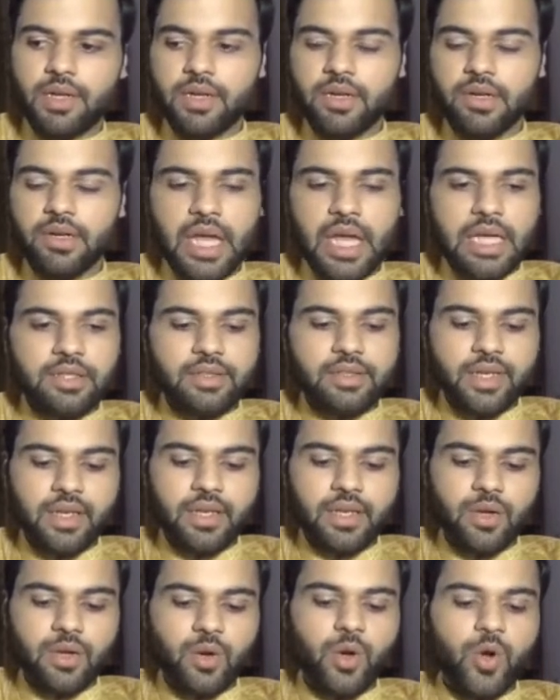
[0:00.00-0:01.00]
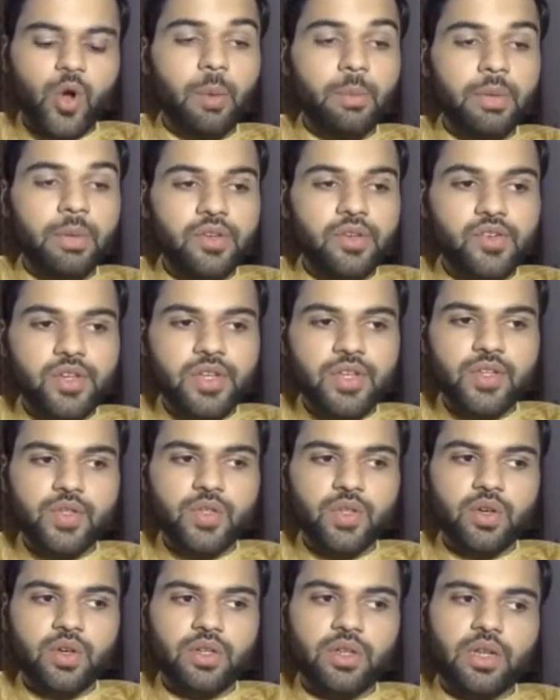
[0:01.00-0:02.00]
writing or commentaries
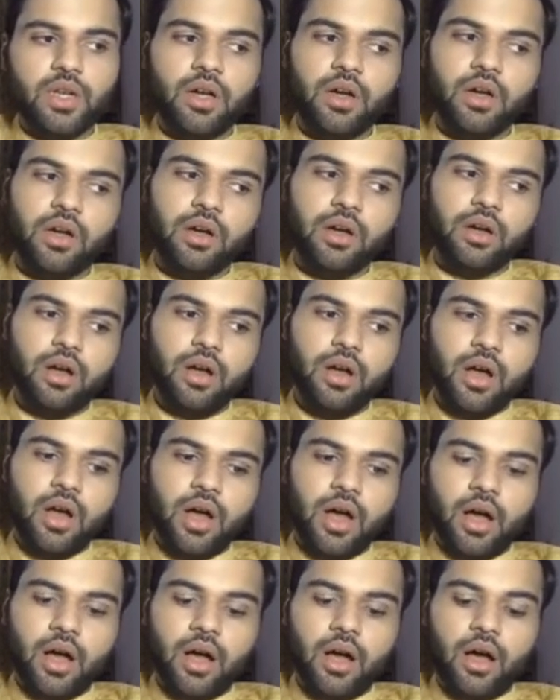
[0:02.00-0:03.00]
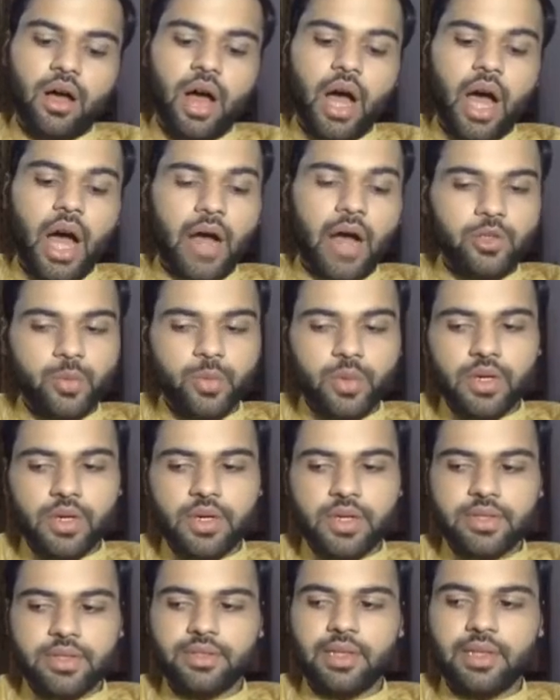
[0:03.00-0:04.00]
on
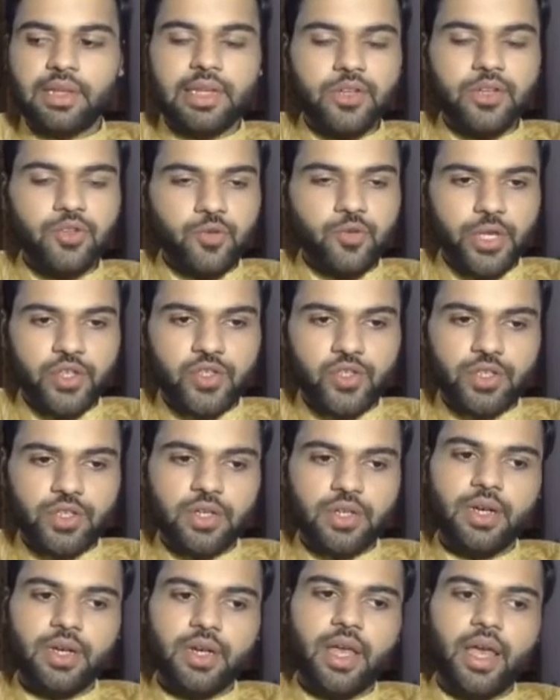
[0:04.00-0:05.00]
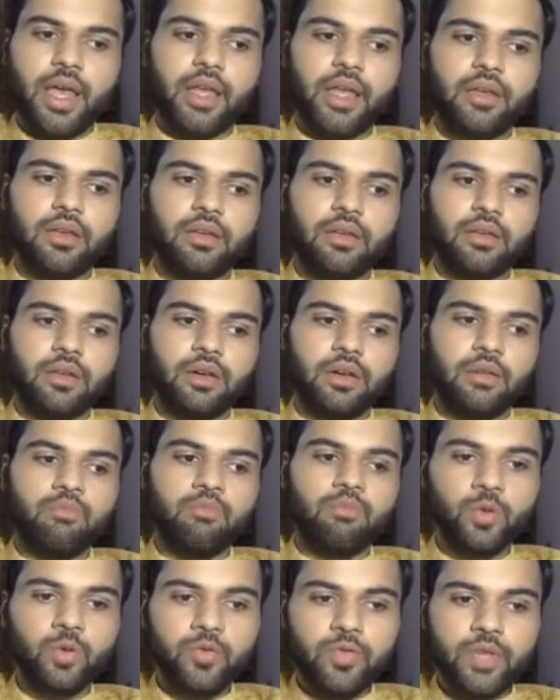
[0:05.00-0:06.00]
artworks and literature and
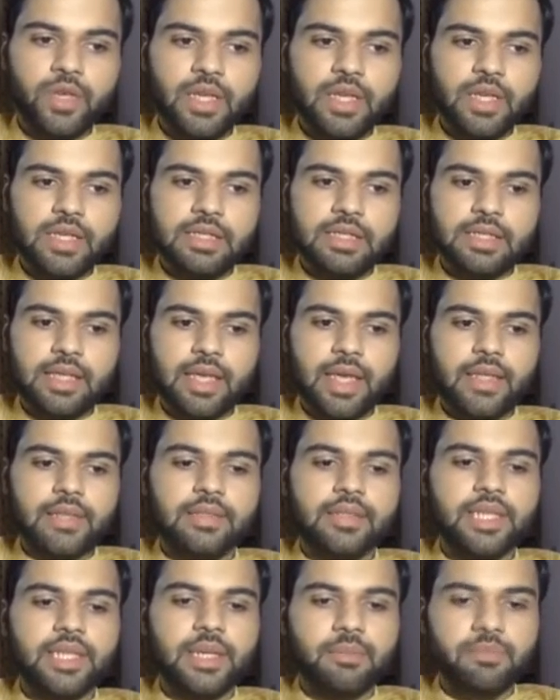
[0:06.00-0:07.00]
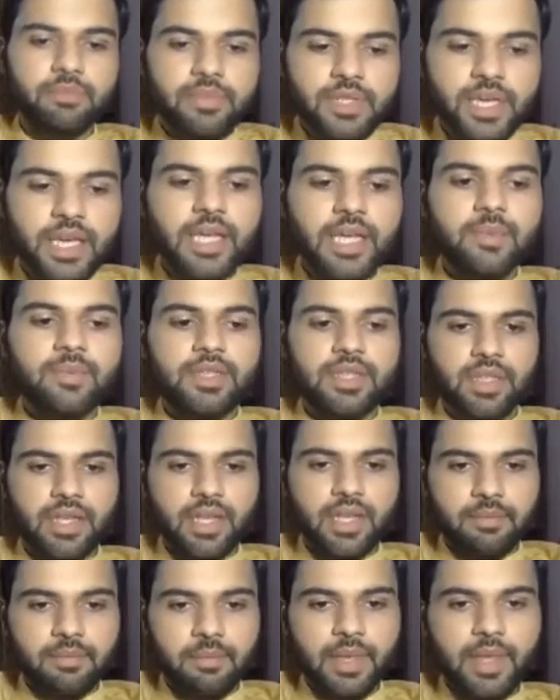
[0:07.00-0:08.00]
movies, and sometimes it
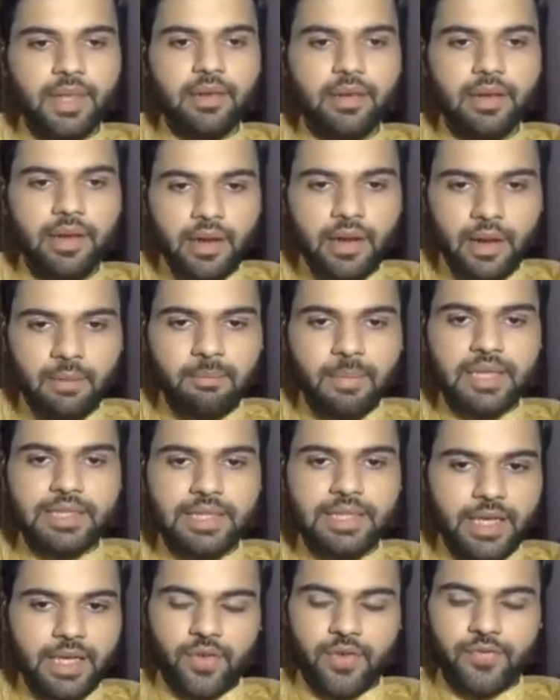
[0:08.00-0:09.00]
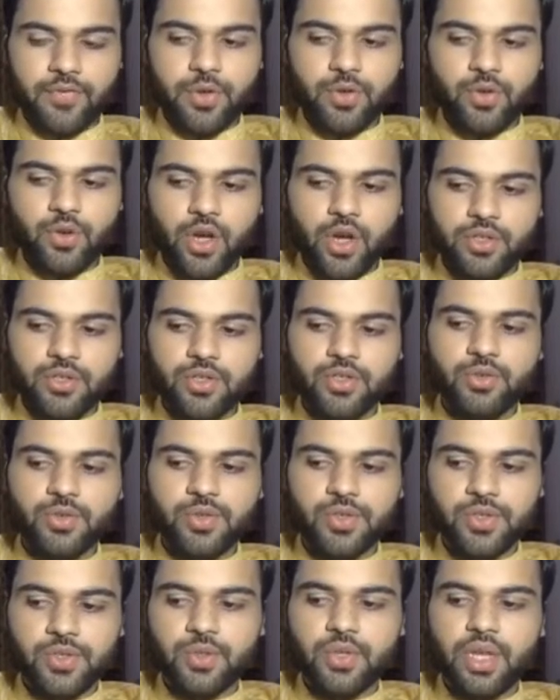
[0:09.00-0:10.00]
can be a little puzzling if you're not
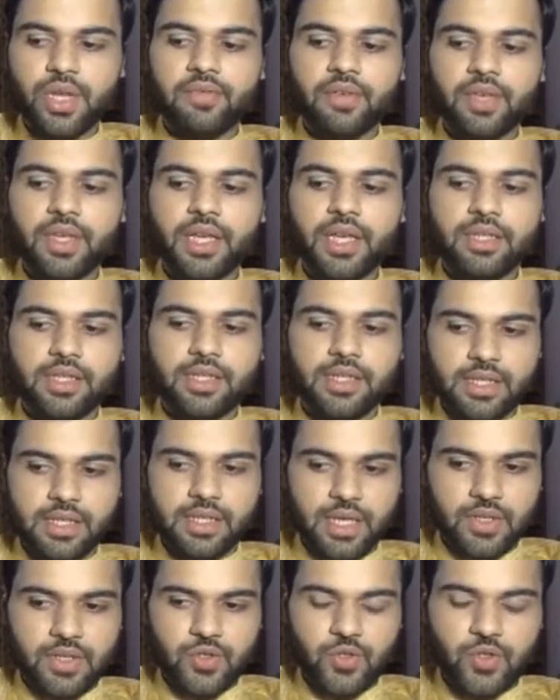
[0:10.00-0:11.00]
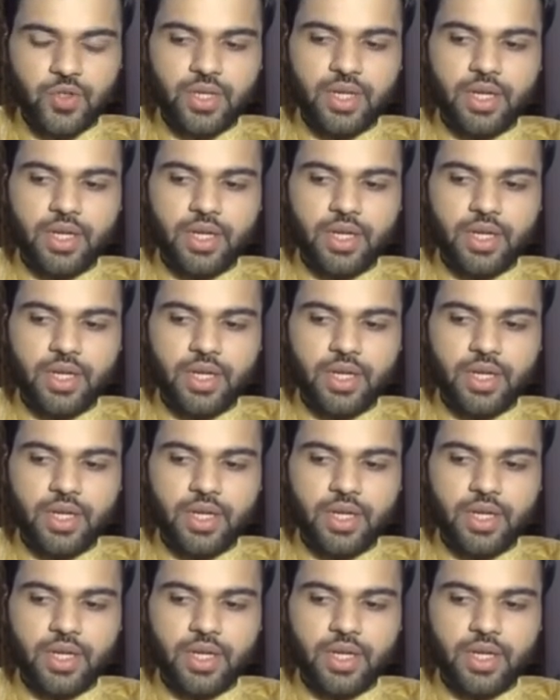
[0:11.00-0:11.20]
used to navigating such